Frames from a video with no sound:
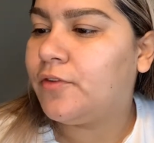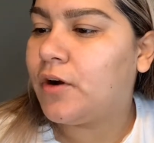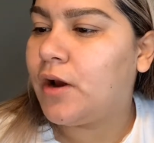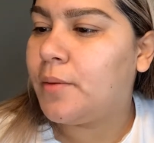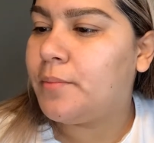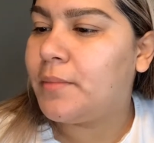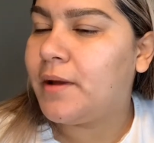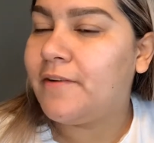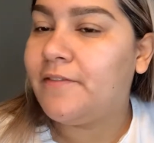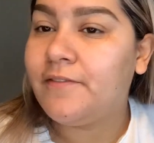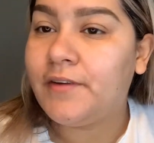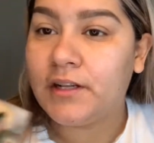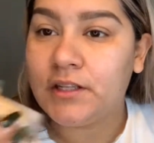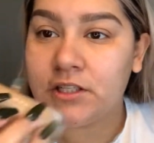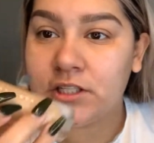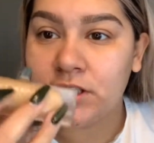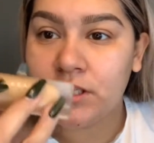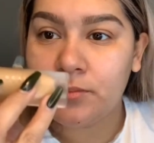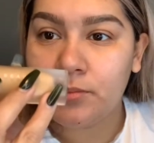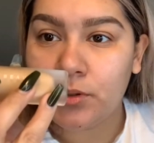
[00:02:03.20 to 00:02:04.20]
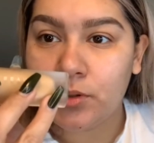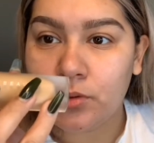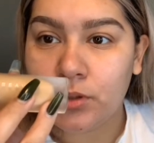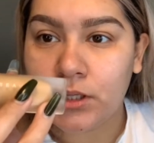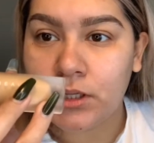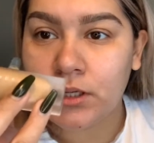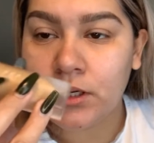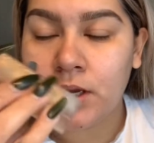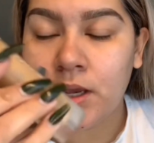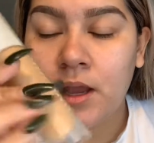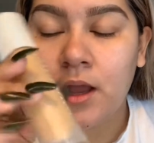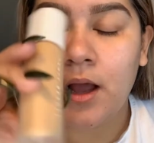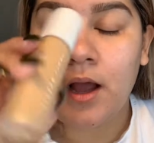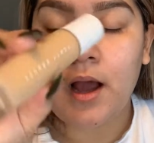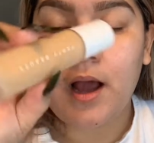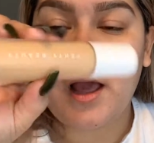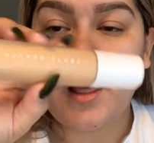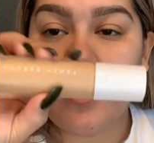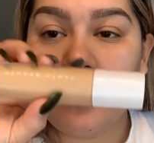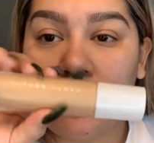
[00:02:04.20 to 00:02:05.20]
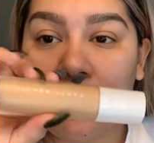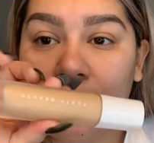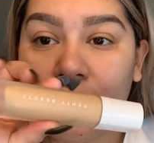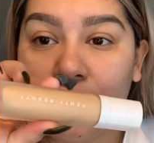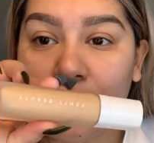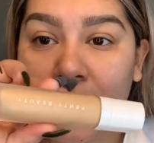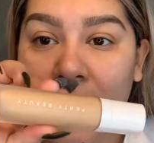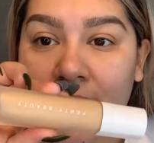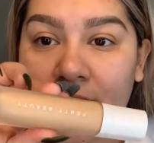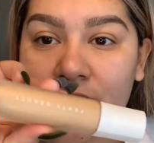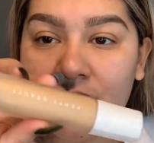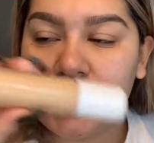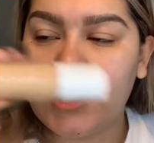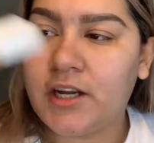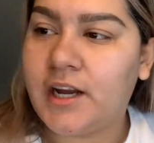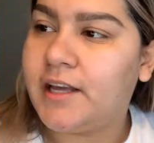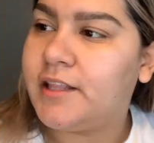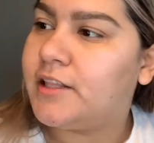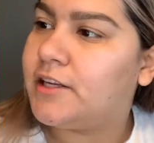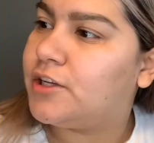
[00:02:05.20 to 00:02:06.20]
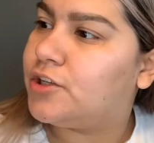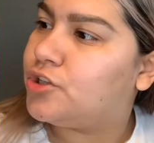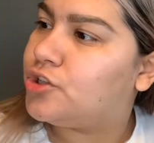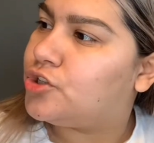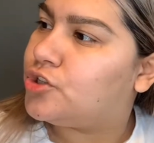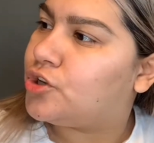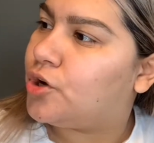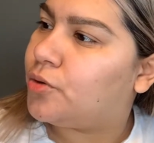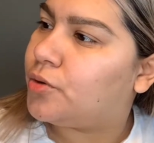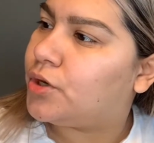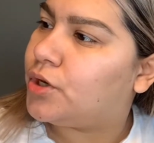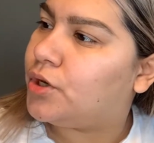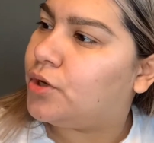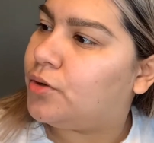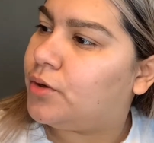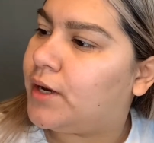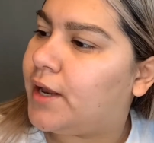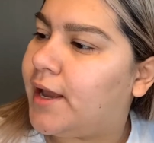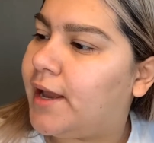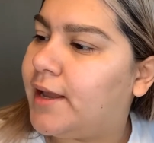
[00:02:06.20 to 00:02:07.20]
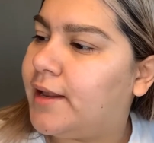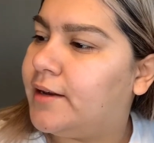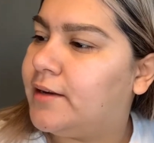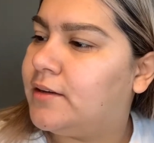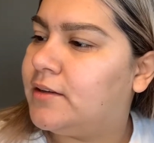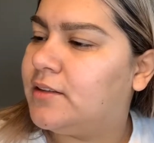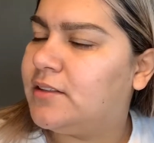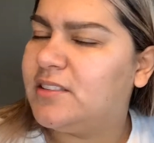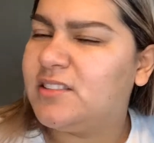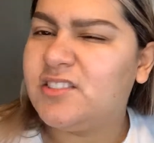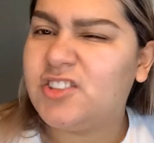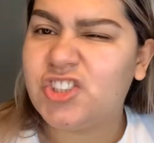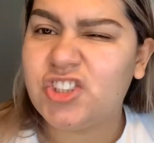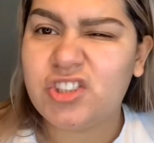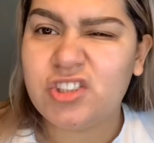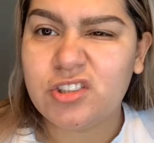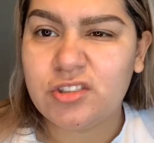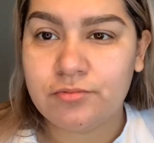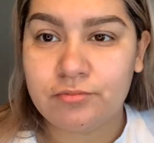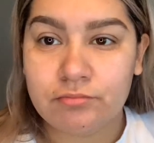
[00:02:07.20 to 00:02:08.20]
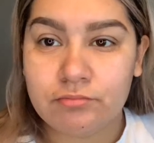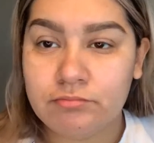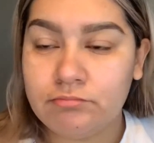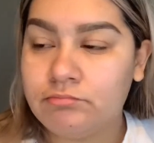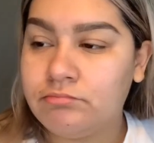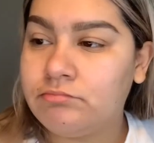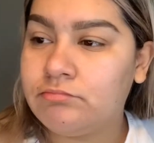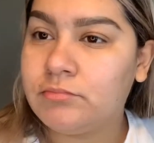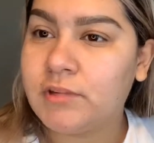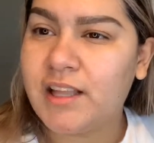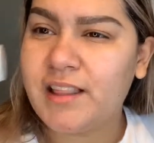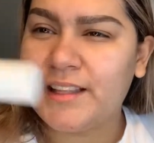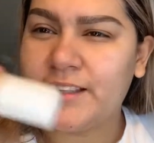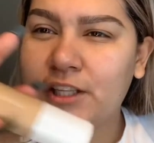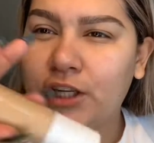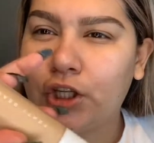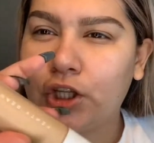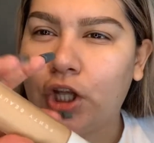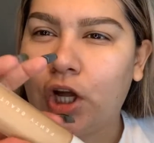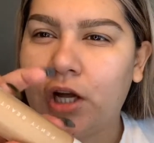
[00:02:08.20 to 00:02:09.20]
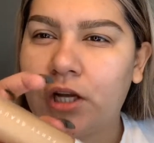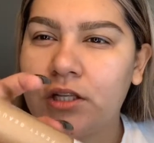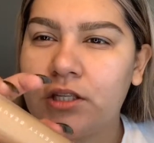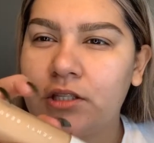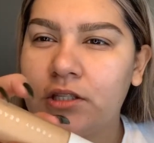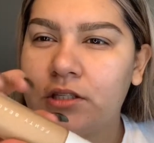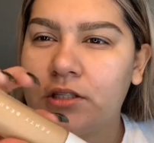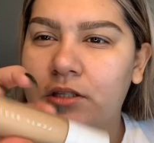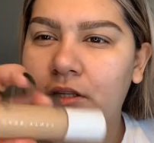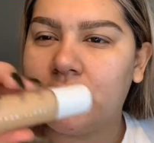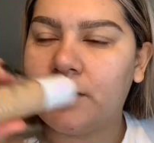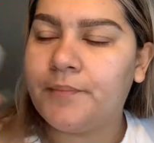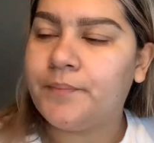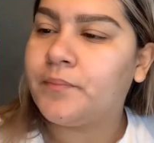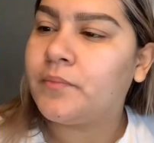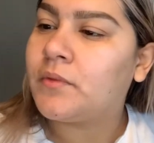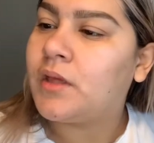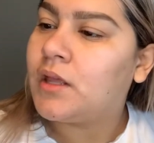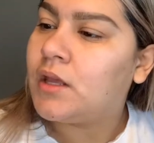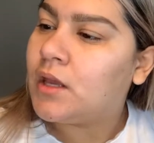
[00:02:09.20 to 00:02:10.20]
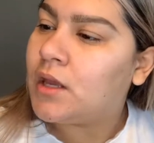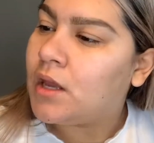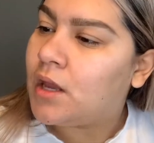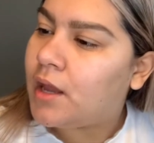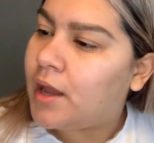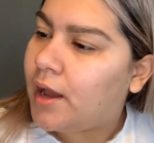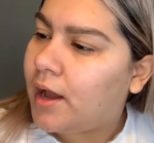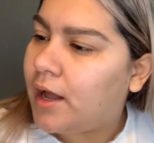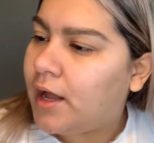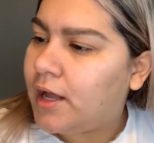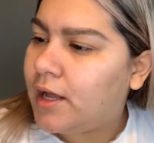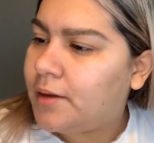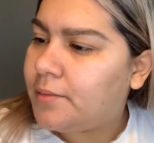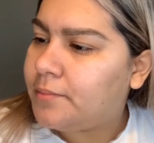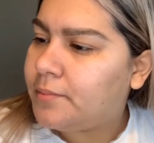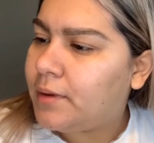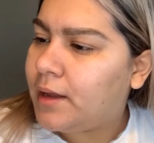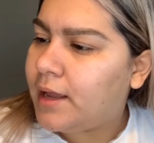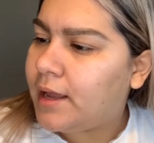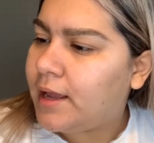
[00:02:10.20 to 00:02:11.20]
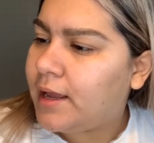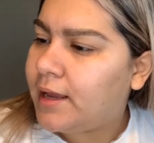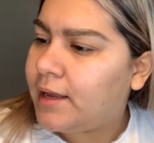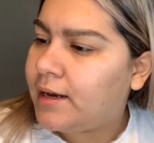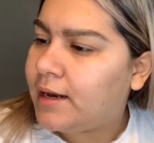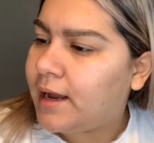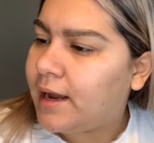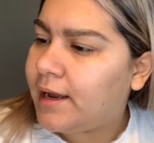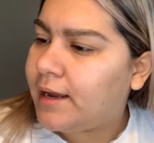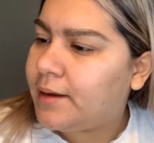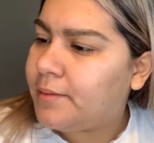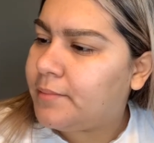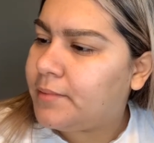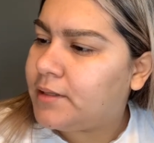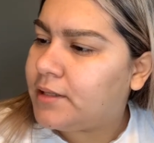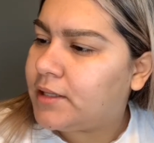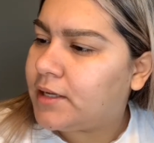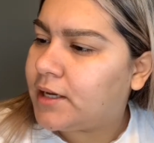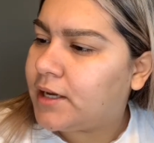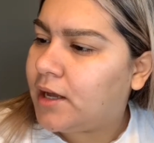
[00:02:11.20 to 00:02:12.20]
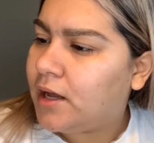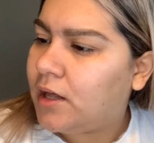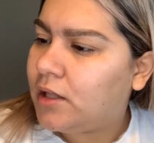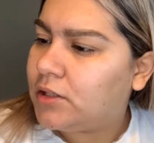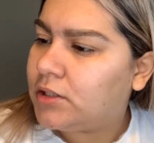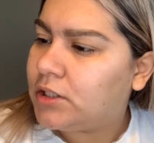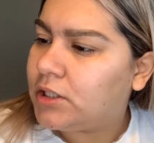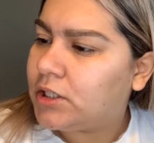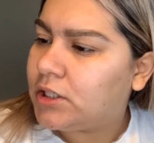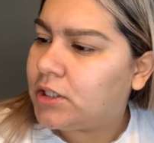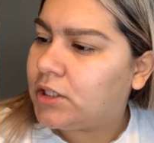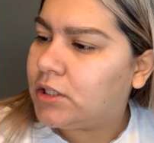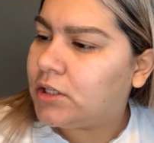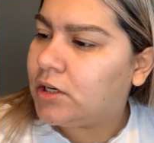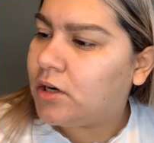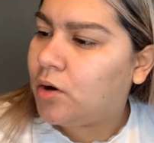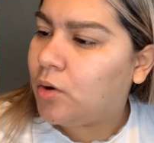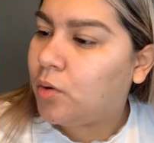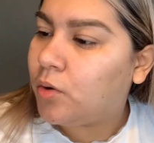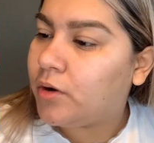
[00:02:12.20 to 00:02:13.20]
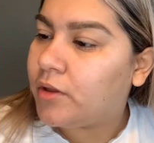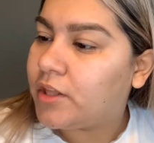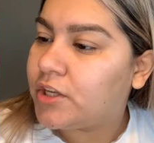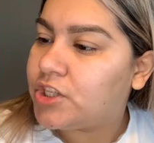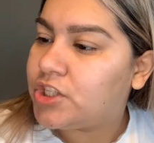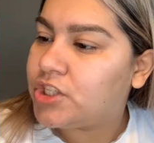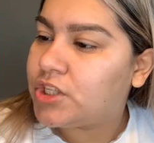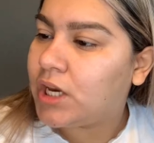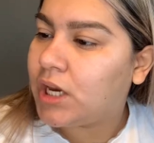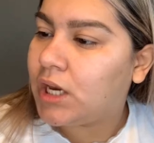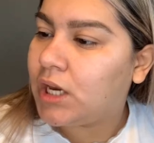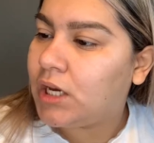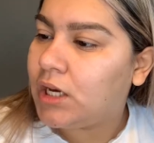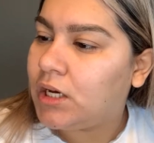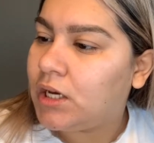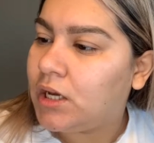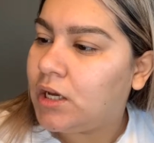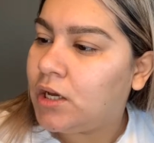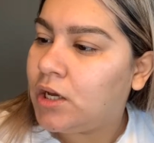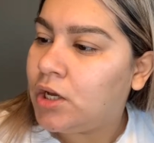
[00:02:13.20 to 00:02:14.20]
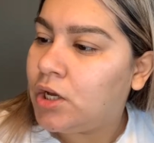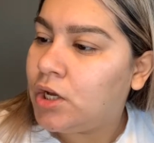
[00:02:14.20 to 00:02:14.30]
from Fenty Beauty. I love their packaging. I think it's so cute, and just I like the gloss. And I am in the color or the shade